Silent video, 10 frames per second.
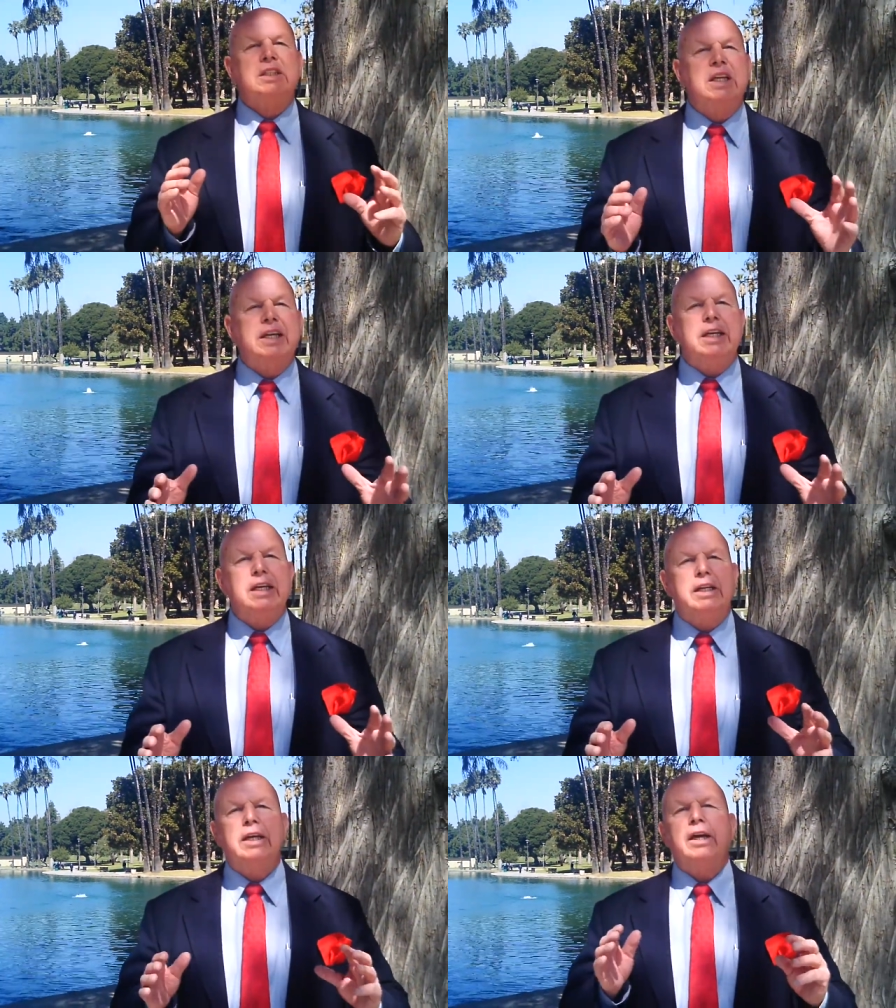
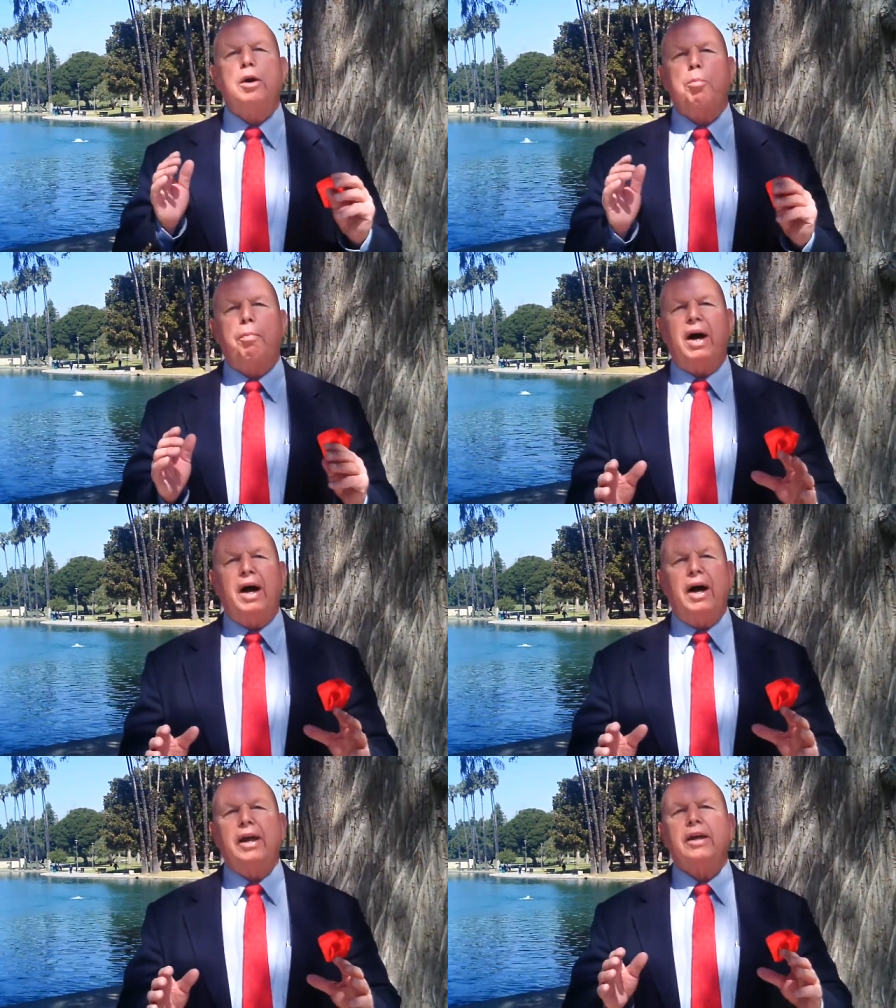lead
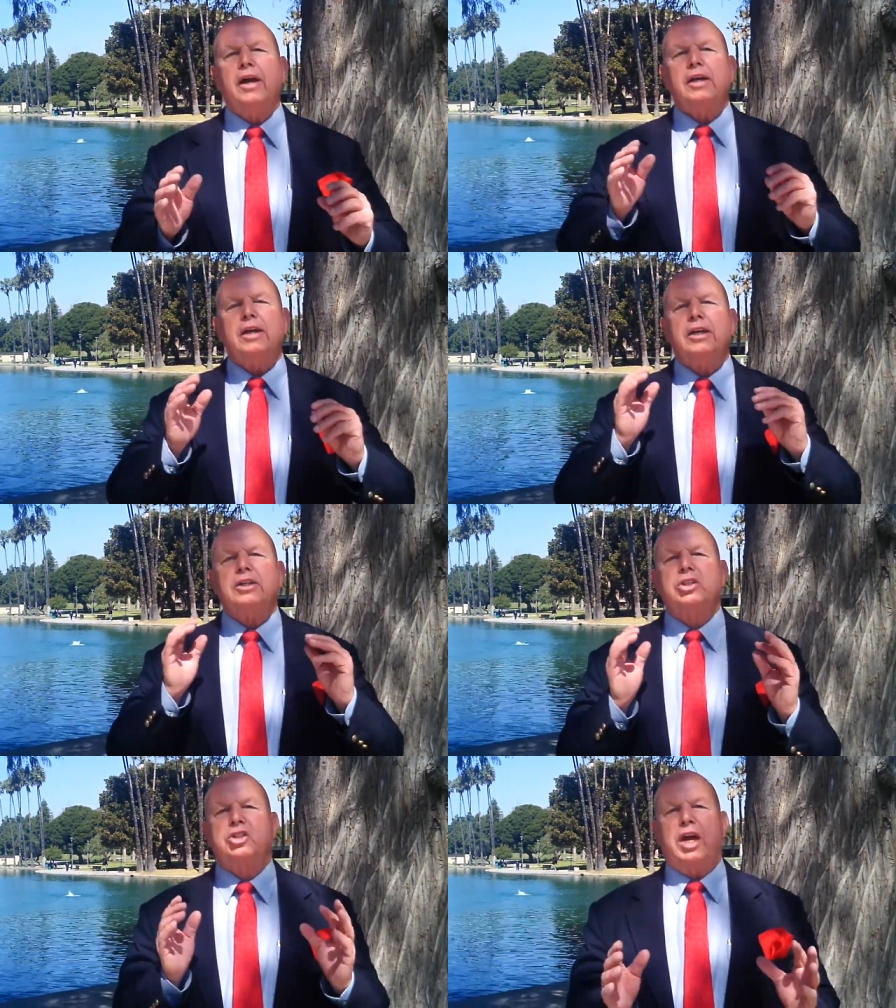by
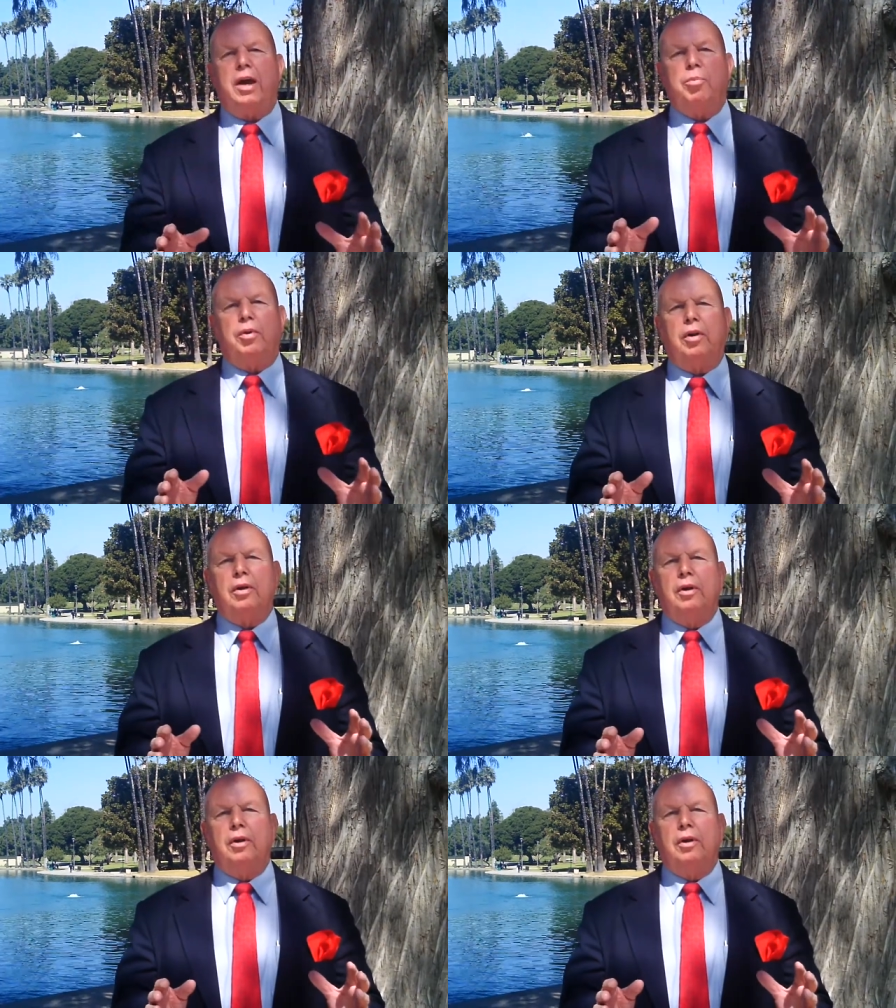example.